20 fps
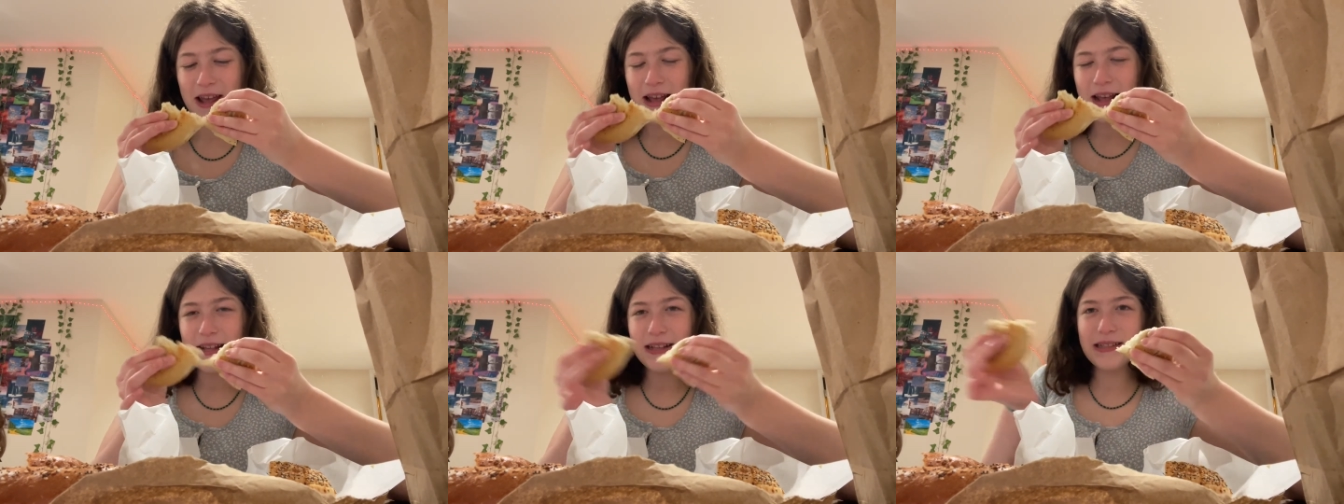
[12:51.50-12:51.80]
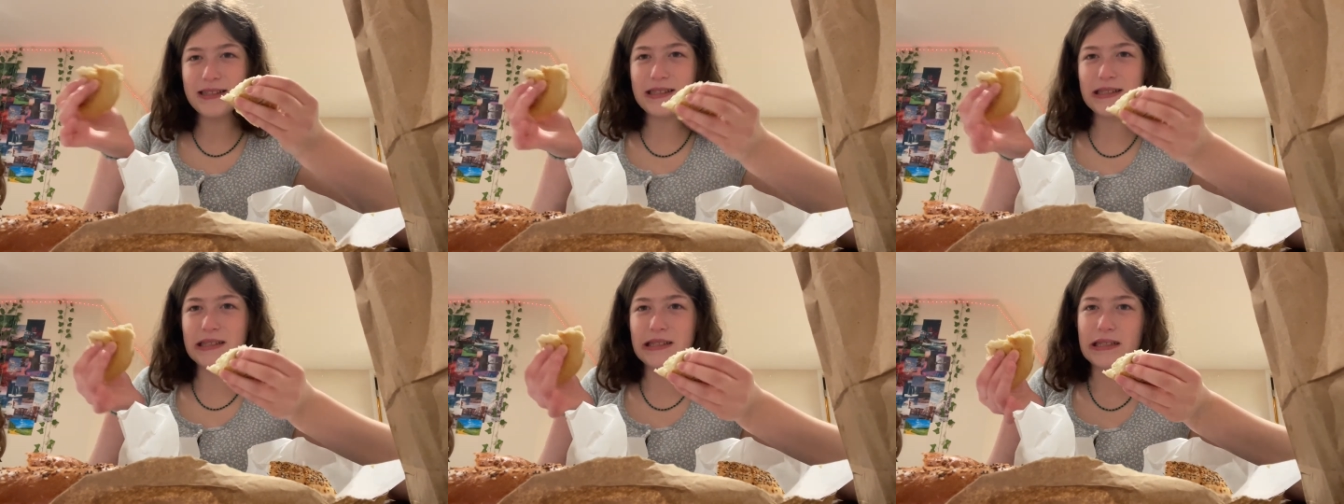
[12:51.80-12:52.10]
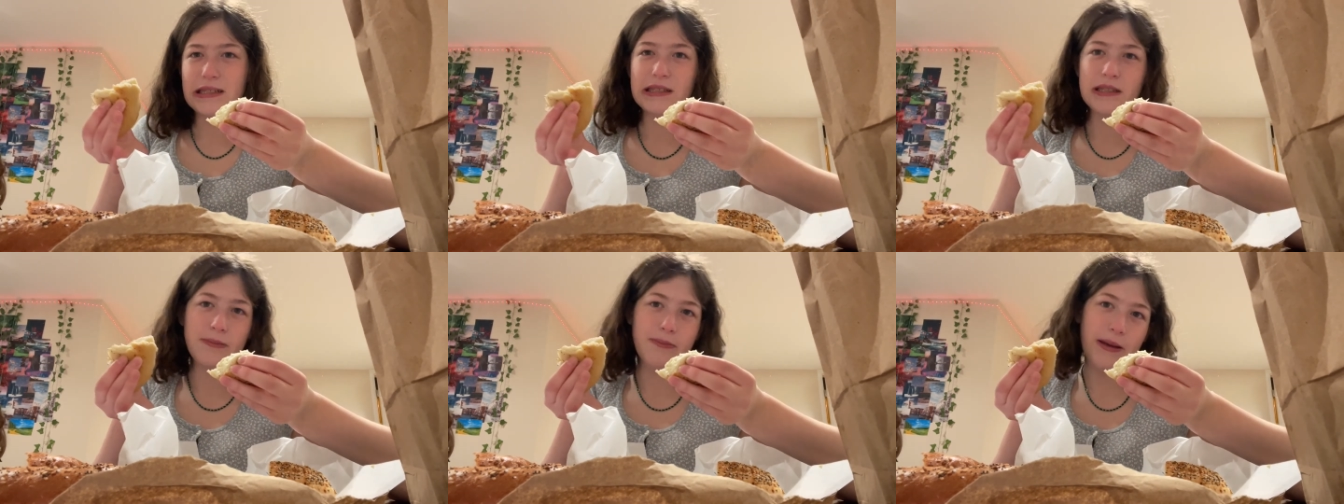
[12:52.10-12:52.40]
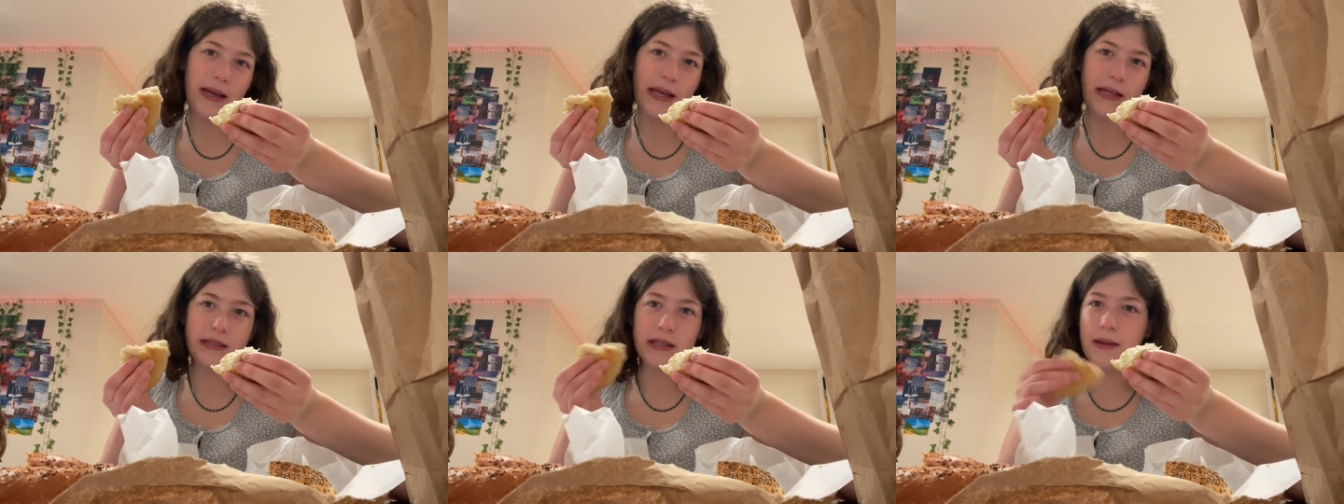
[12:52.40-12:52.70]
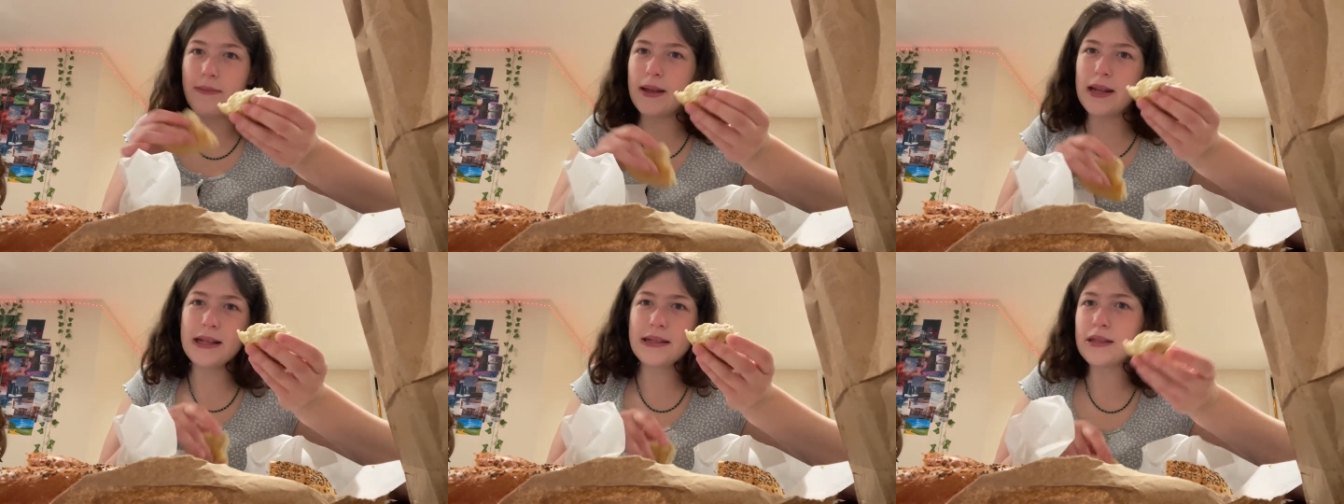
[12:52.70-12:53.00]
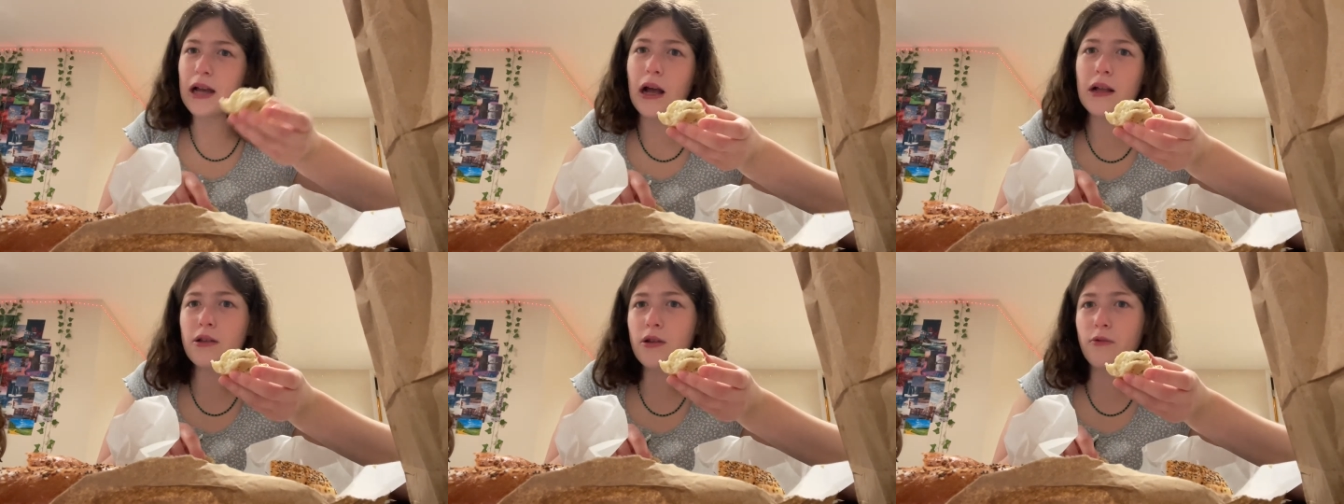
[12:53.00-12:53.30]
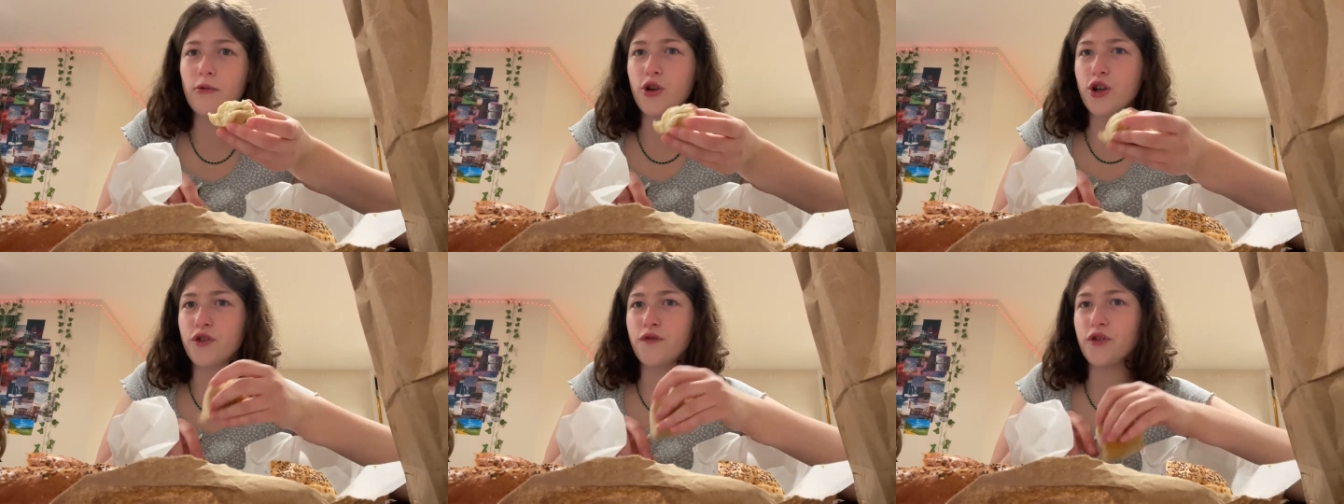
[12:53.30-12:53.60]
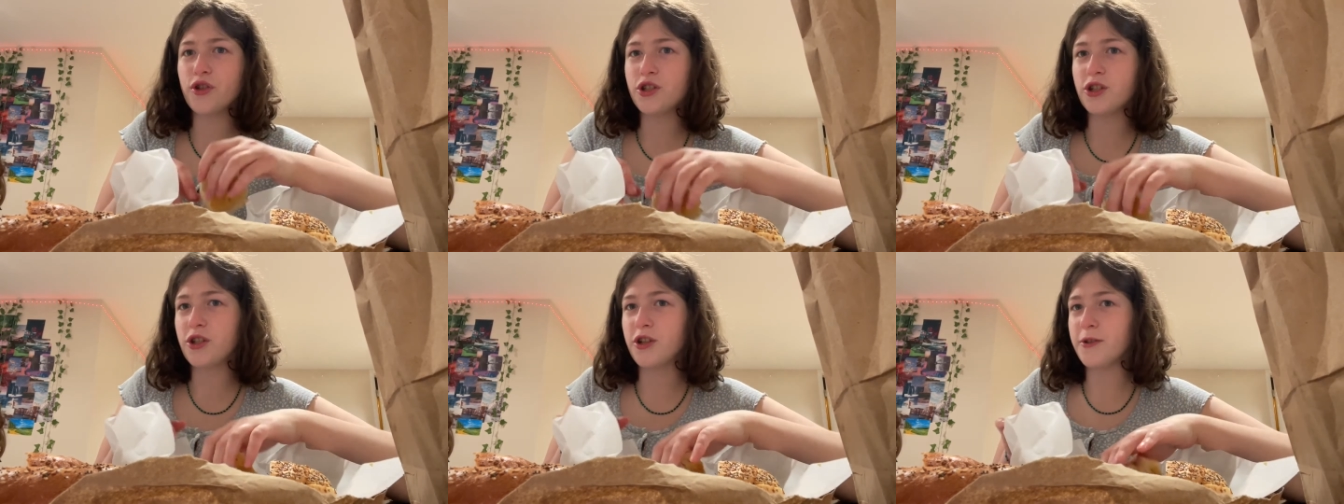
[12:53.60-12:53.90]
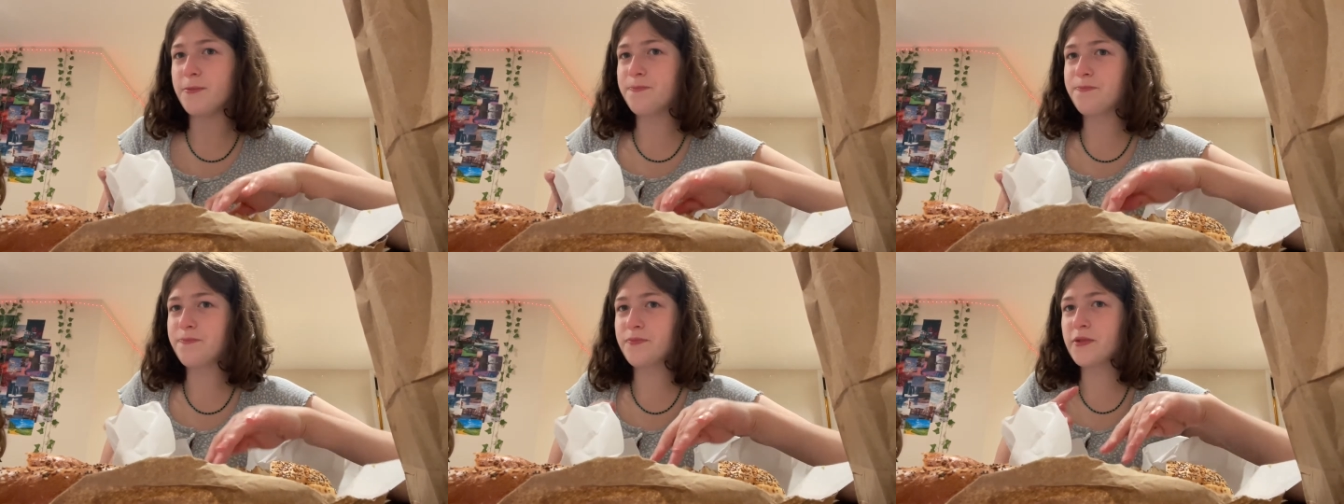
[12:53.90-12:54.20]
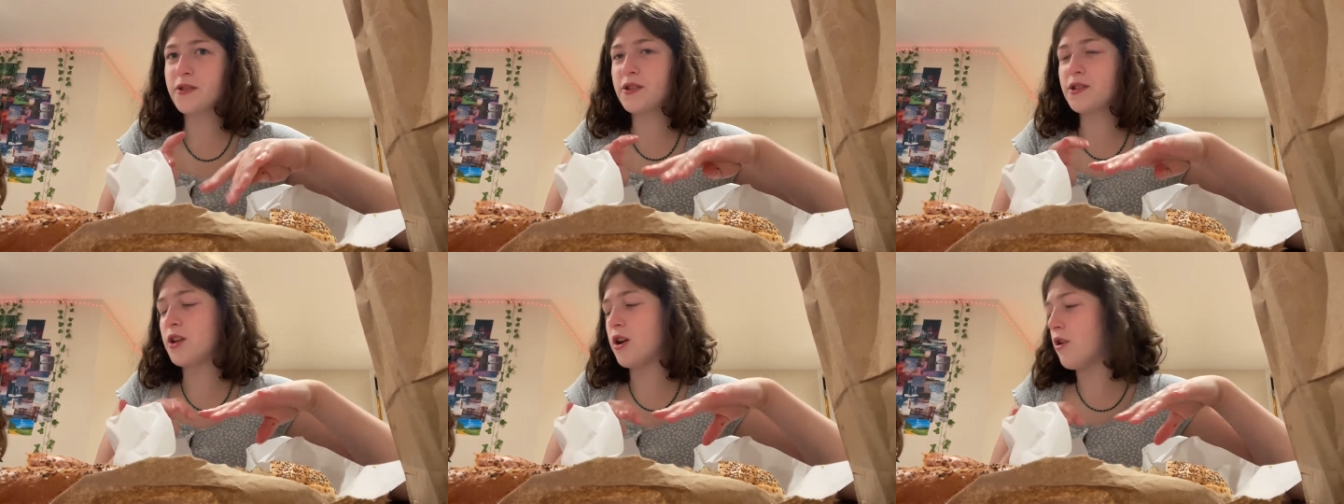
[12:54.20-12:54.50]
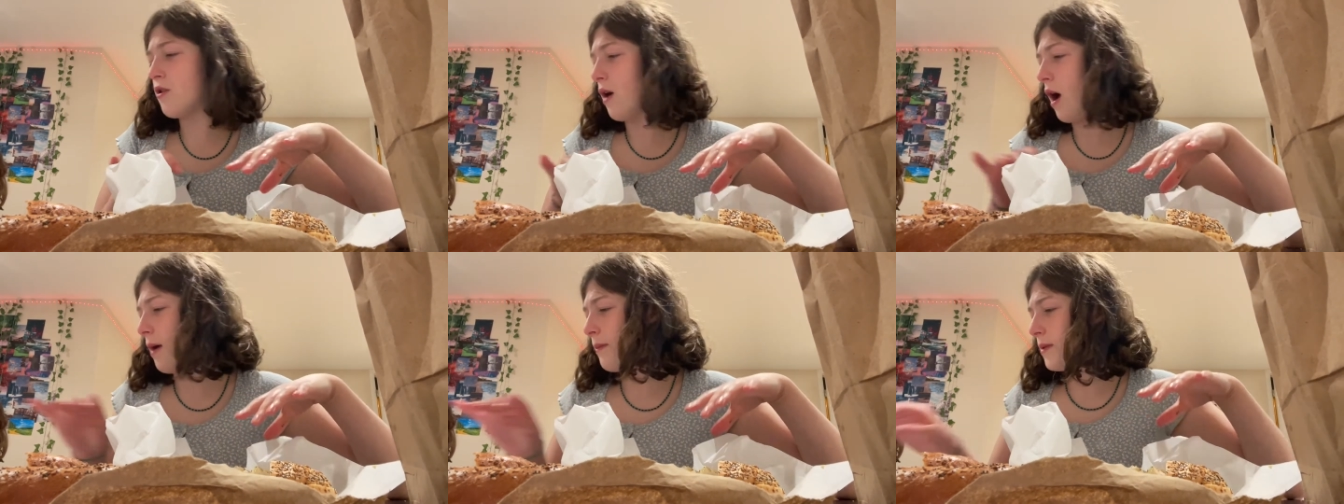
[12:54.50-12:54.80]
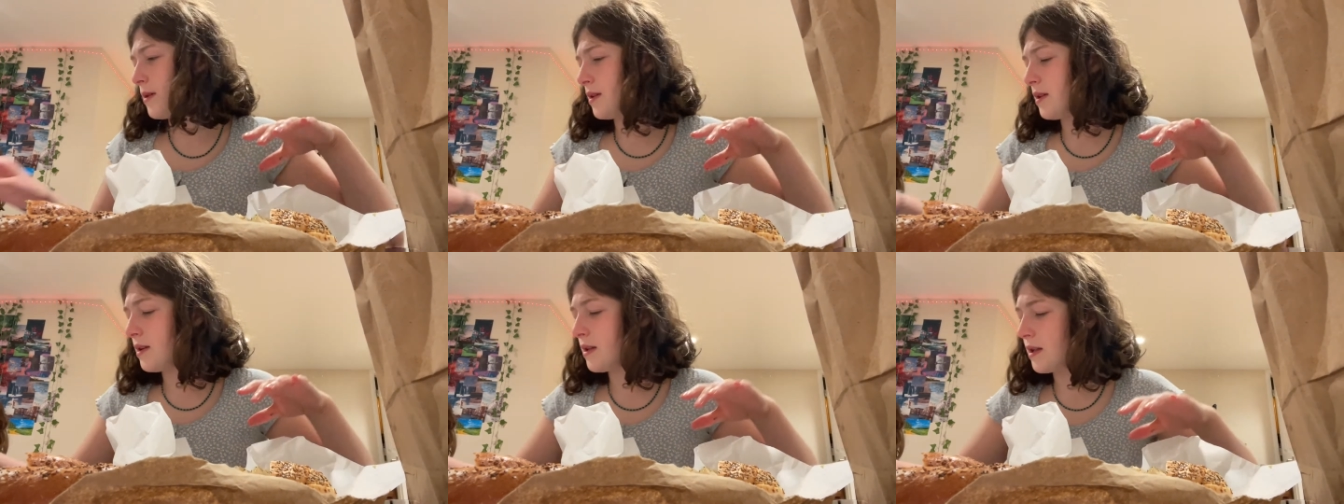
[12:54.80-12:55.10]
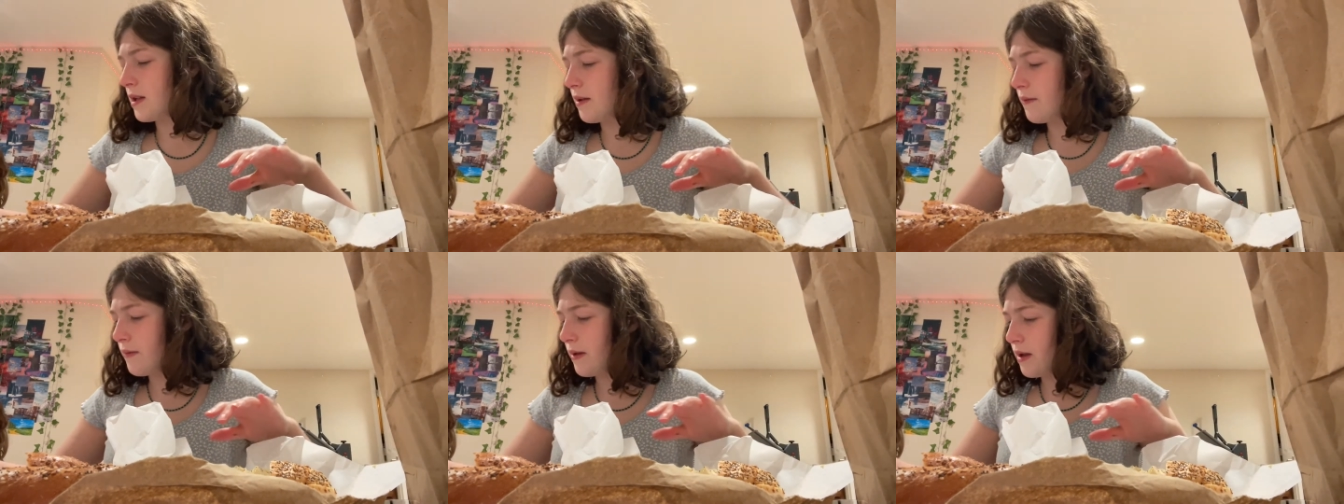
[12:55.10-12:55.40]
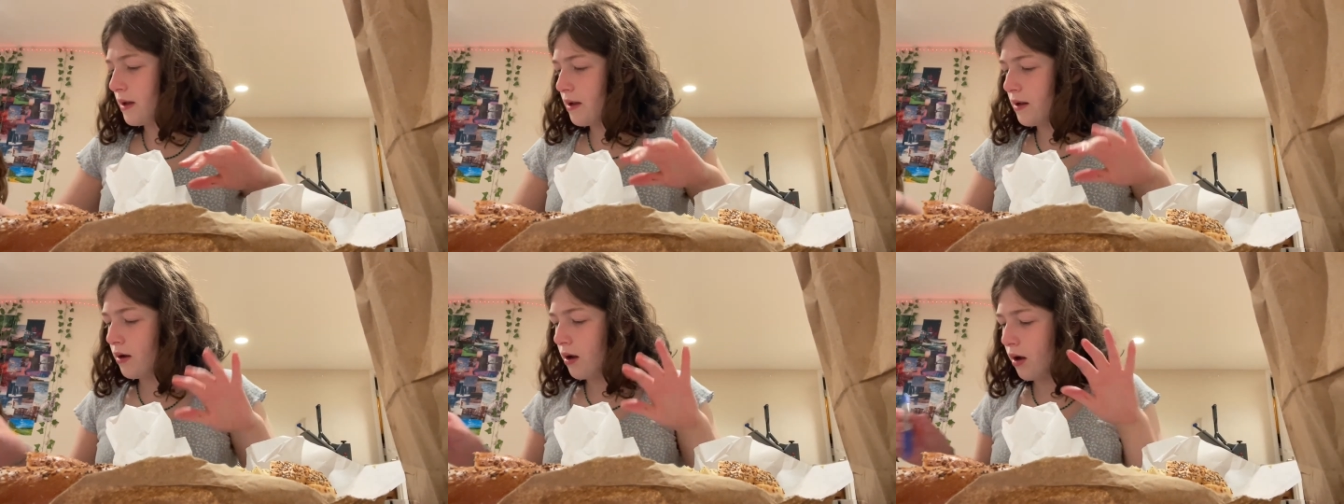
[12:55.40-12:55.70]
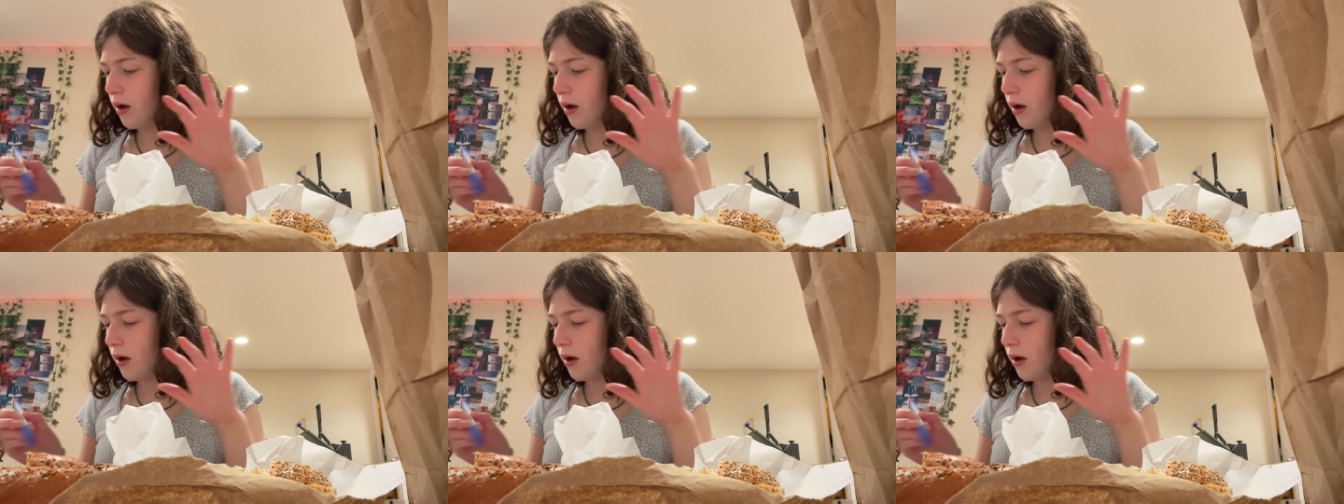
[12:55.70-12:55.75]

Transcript: it's not the best. I mean, it's not the worst for sure. So I'm gonna give it,